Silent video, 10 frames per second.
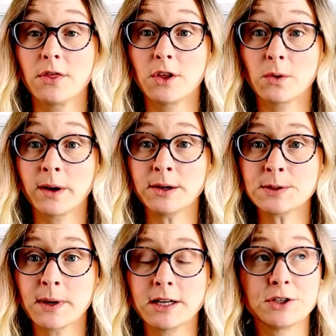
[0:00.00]
The
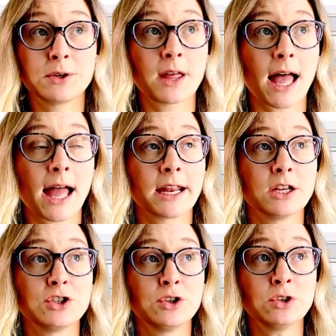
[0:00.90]
quickest way to do that
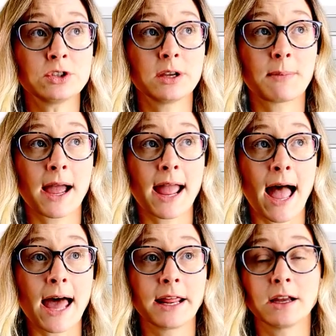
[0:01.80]
is usually by
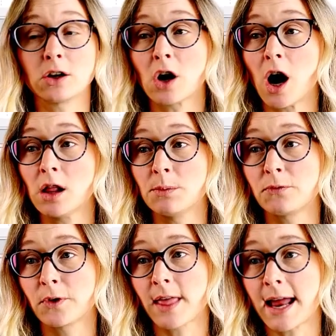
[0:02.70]
adding a column
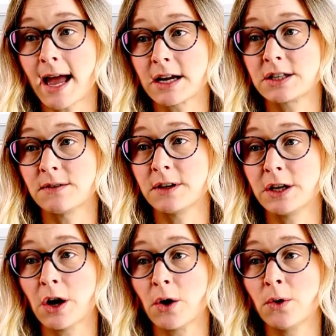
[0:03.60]
for that activity
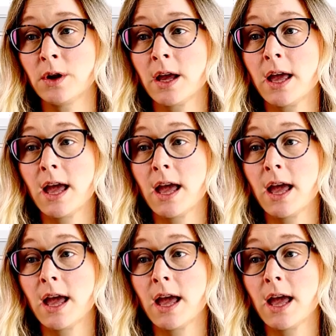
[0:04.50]
code.